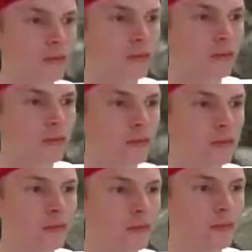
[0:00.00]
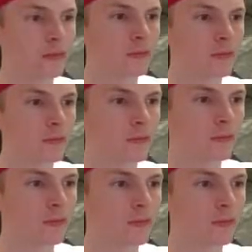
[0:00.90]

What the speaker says: [no speech]